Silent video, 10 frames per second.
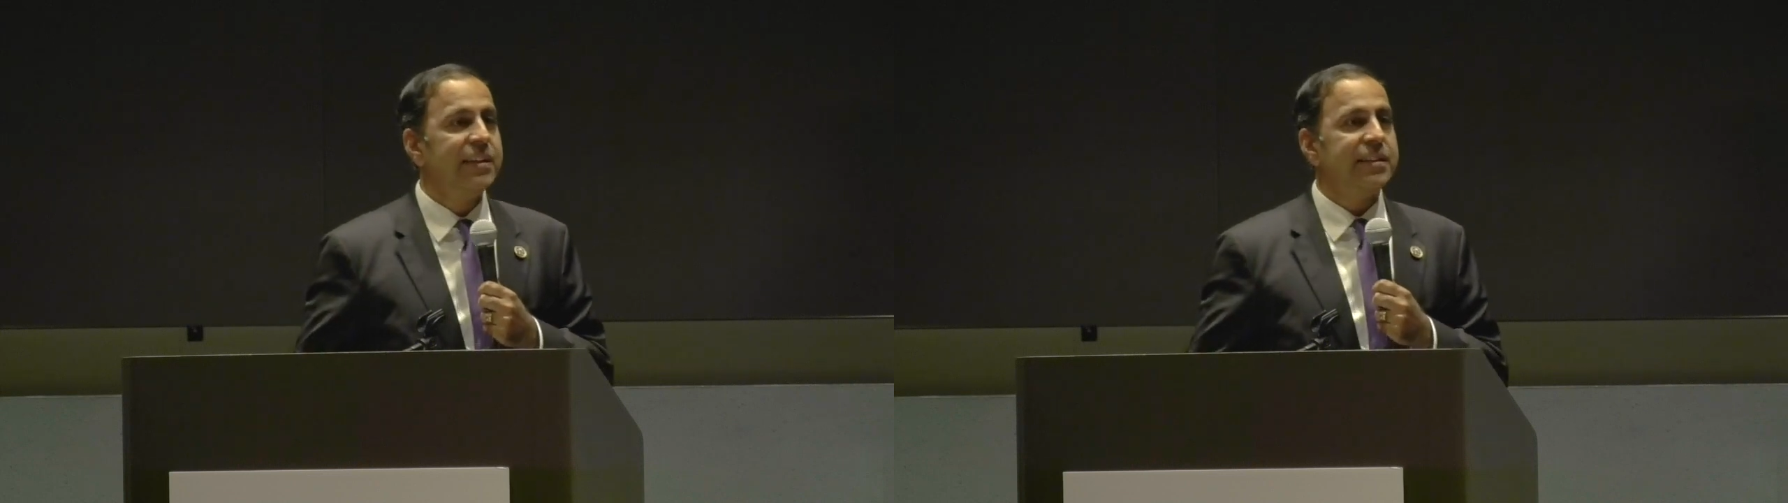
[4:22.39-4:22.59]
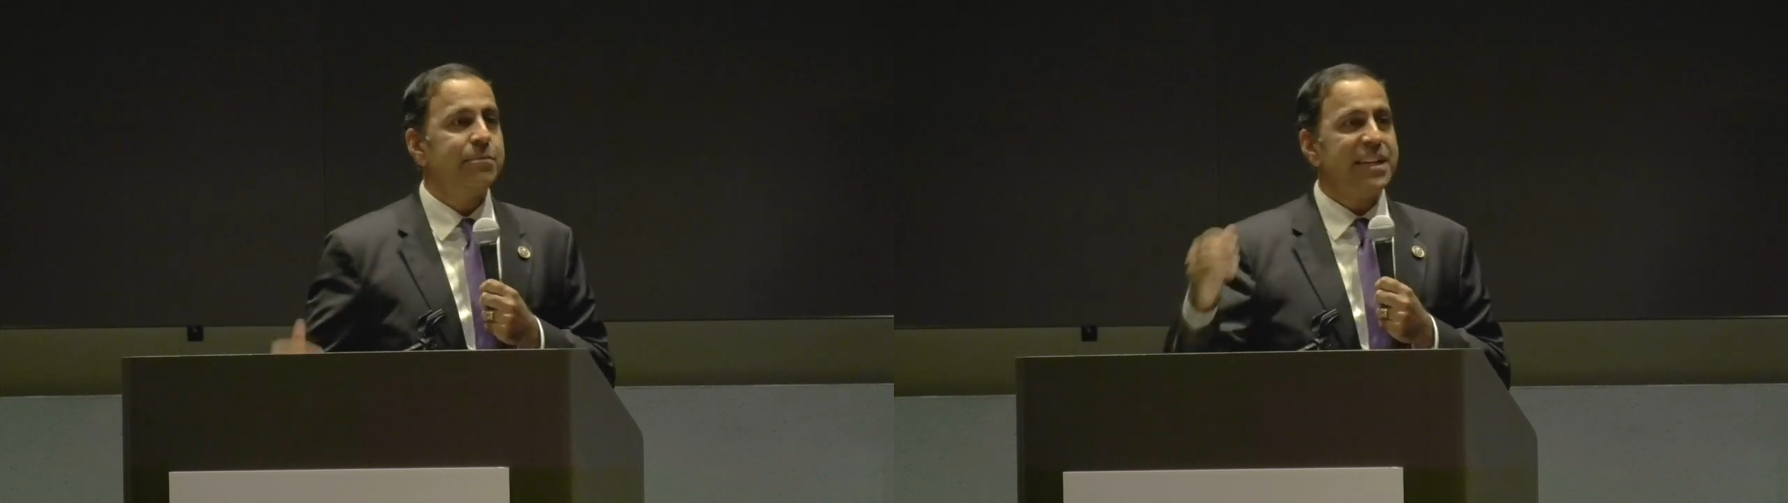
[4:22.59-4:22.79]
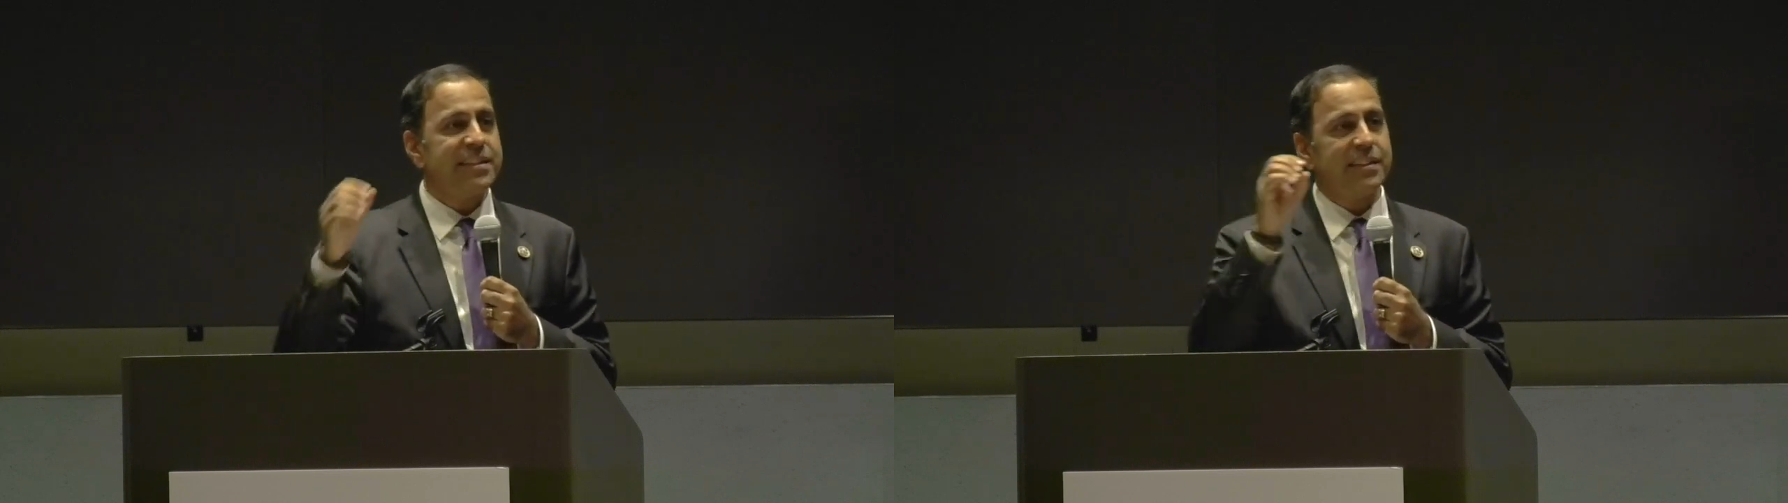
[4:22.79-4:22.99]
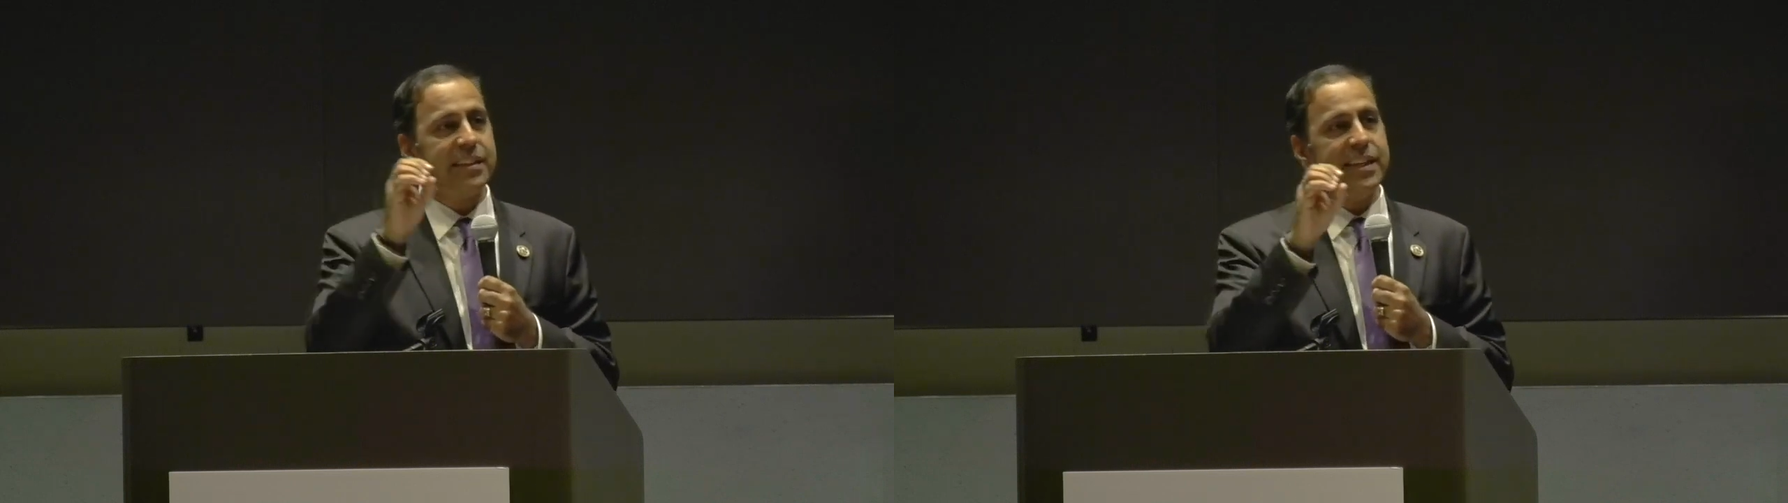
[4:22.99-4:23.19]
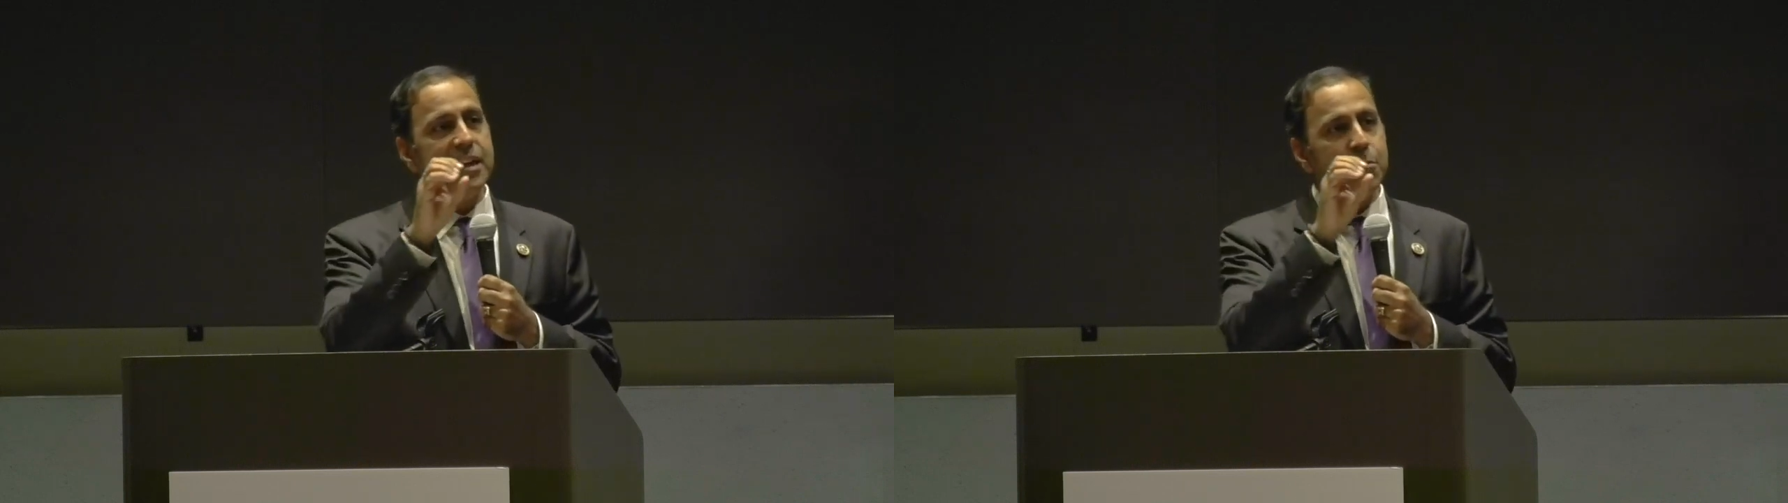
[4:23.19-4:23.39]
to
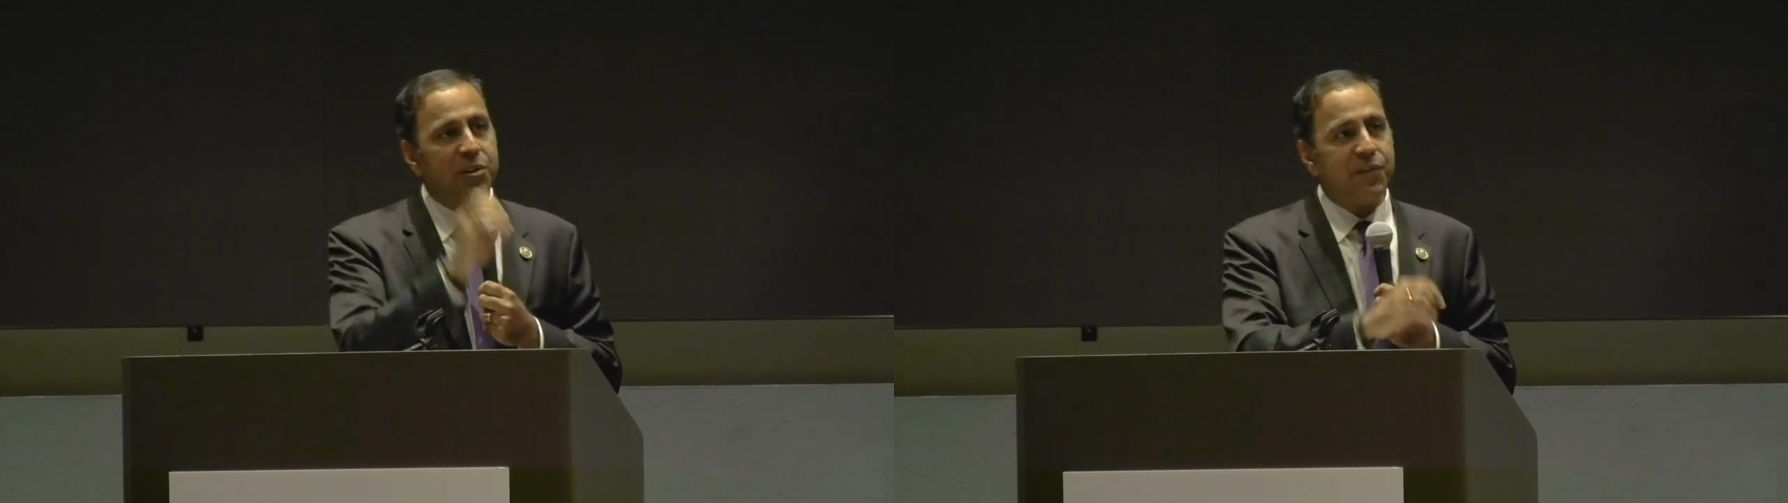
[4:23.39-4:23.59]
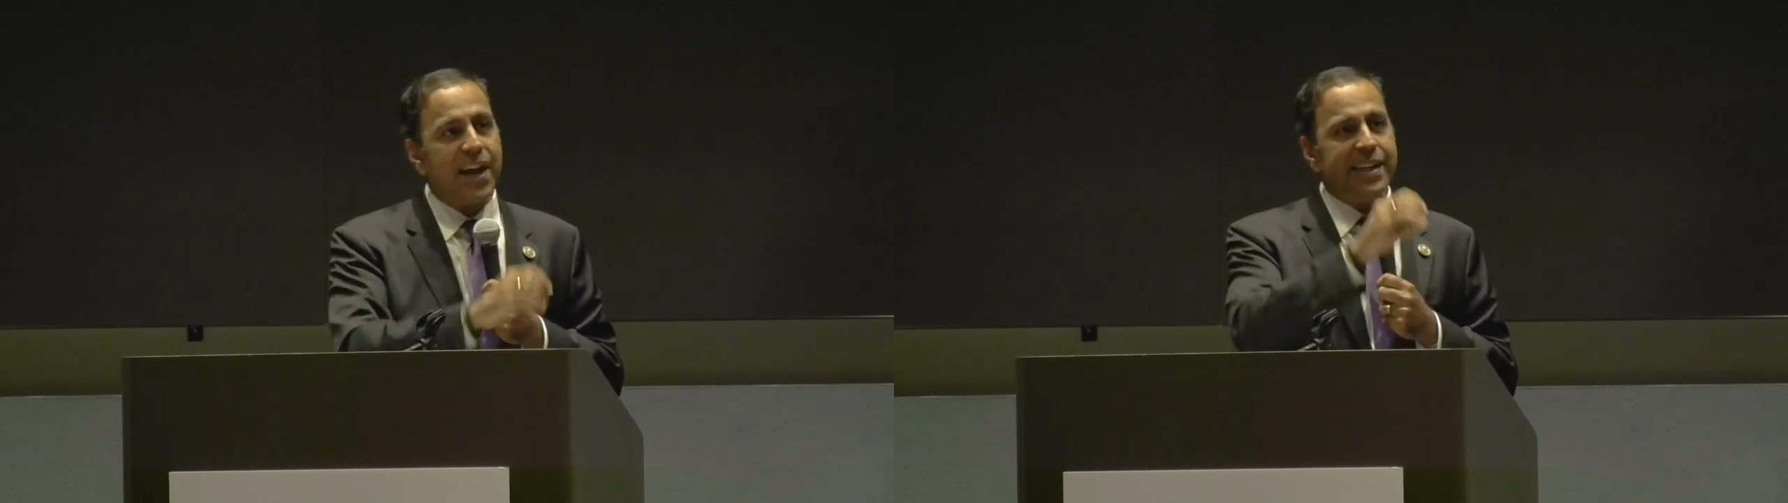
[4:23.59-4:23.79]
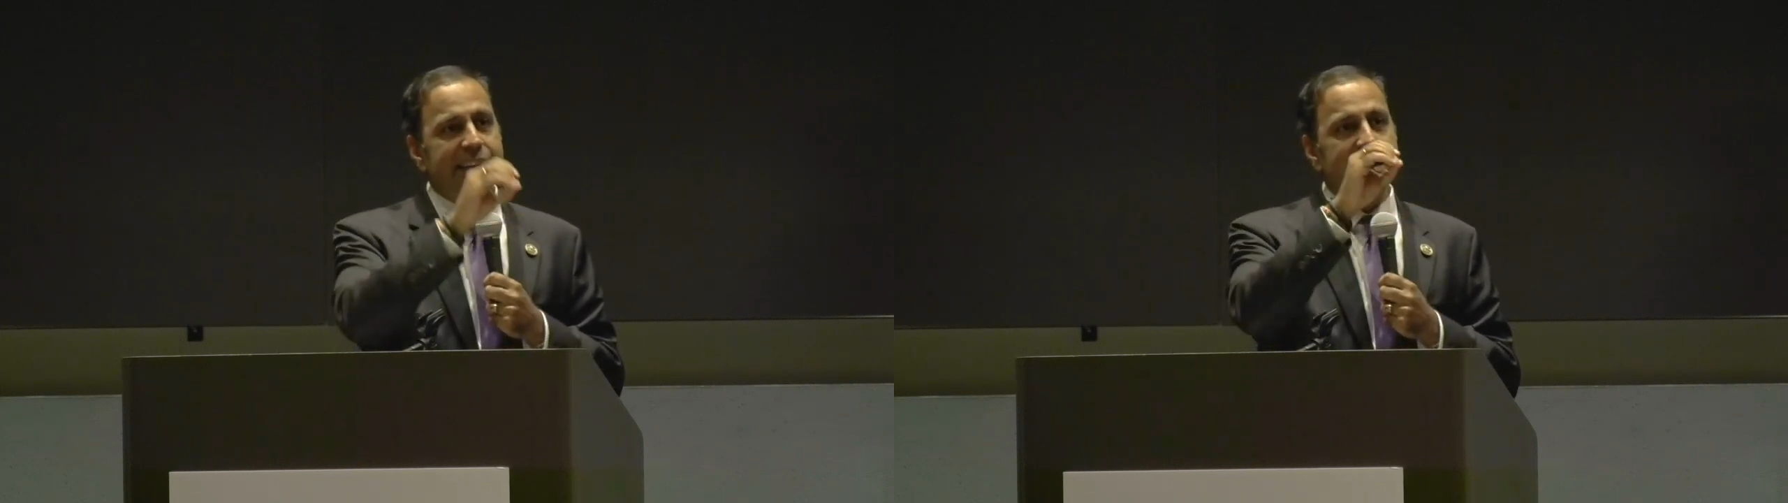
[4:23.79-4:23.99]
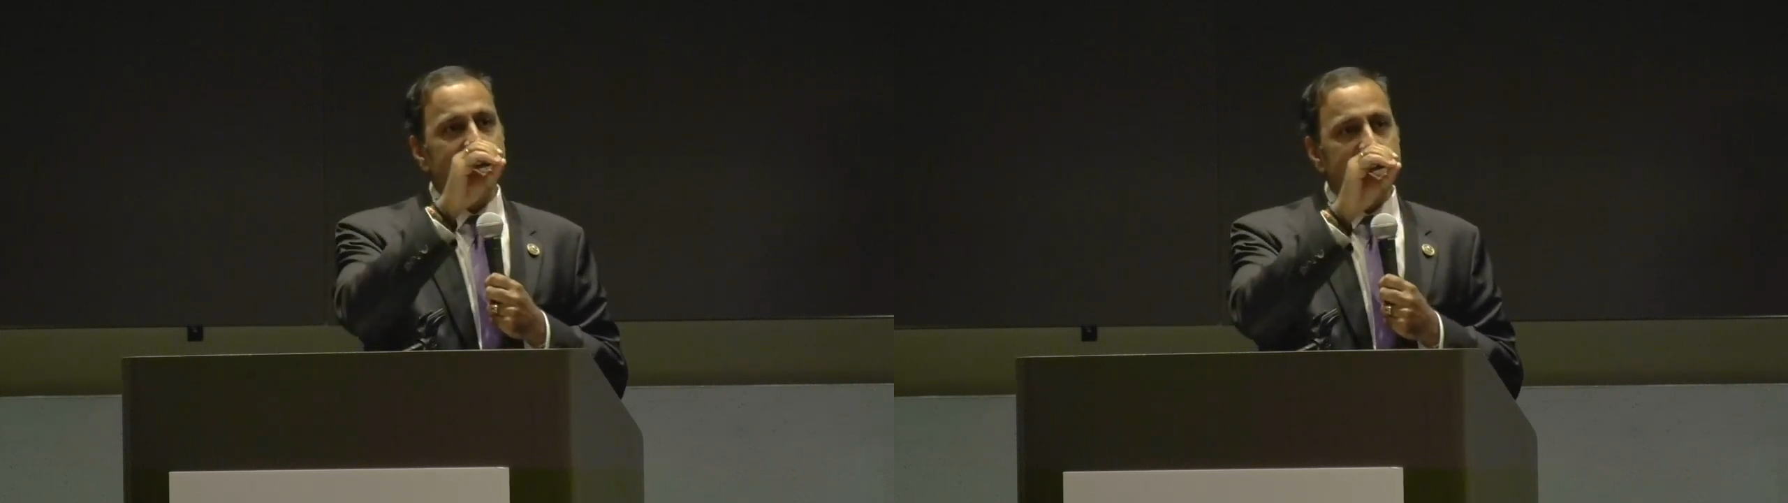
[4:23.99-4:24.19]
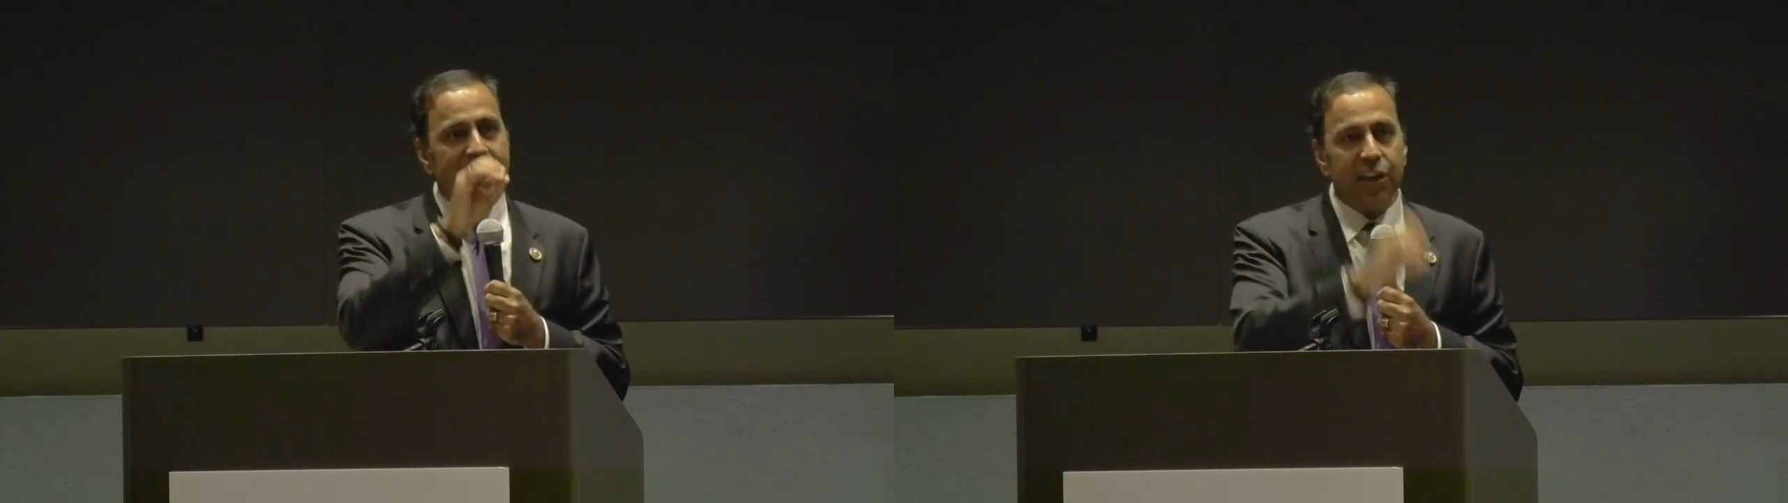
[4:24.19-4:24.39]
basically
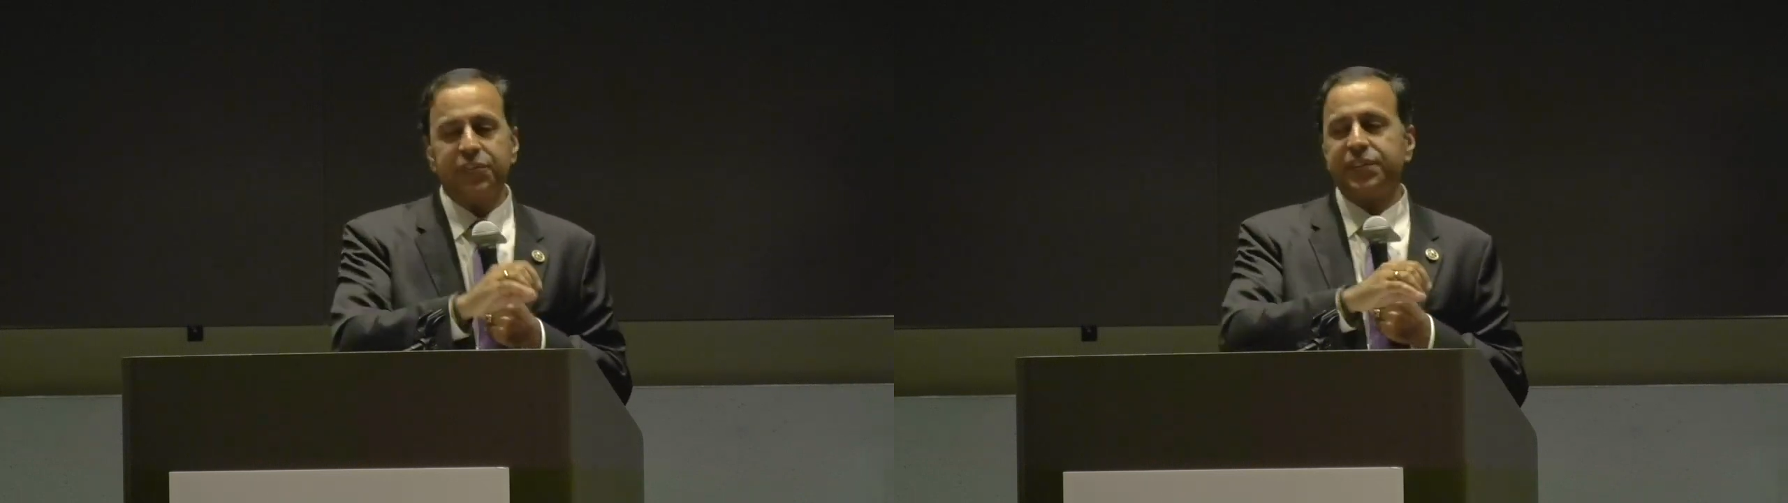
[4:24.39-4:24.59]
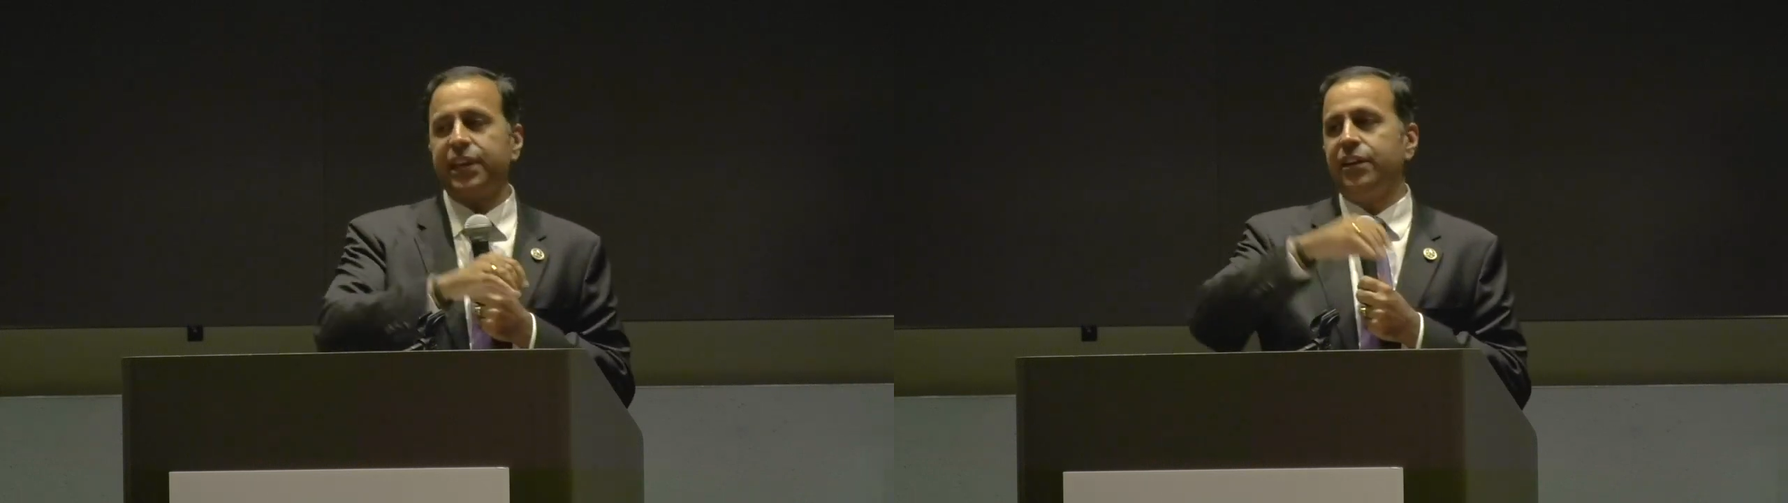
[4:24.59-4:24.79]
providing health